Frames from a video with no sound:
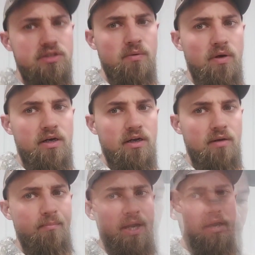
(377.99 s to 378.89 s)
So we're going to
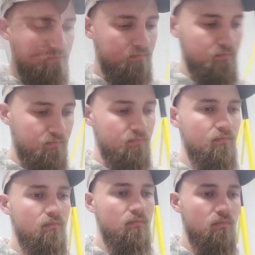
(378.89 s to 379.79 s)
compare
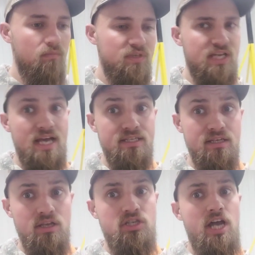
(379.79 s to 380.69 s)
size of
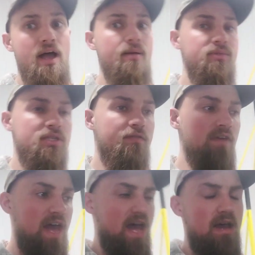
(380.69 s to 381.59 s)
the chops,
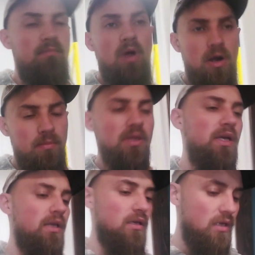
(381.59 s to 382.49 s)
fat,
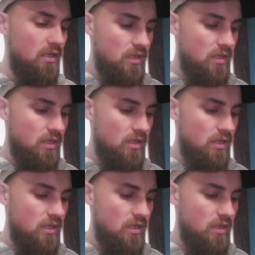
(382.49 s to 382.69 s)
marbling,